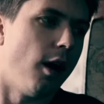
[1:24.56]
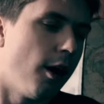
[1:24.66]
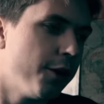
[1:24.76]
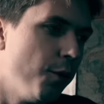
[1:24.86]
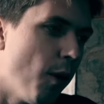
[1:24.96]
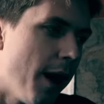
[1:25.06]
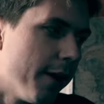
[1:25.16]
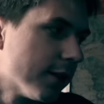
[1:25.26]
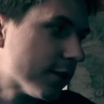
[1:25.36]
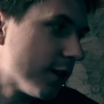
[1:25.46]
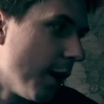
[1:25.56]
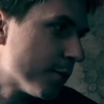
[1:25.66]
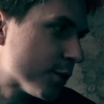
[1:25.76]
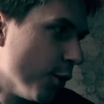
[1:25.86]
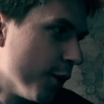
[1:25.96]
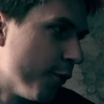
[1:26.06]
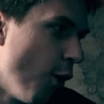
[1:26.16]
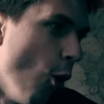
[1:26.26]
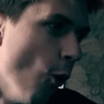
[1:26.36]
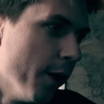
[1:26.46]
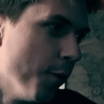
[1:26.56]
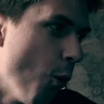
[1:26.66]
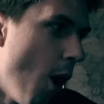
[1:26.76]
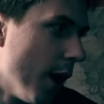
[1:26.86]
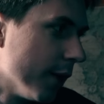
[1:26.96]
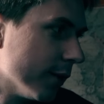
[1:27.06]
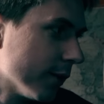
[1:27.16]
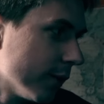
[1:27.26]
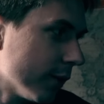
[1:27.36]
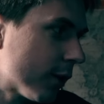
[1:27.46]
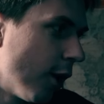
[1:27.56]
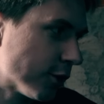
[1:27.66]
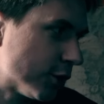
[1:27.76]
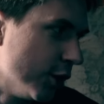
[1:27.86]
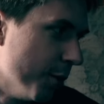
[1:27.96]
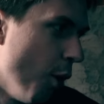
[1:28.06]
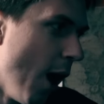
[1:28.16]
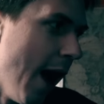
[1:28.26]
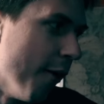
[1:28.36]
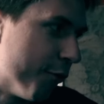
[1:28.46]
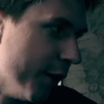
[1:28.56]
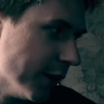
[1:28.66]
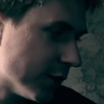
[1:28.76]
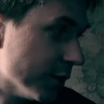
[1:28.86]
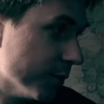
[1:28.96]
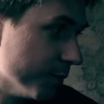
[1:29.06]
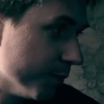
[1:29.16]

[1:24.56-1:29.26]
Are you wearing some sort of all-in-one costume or outfit?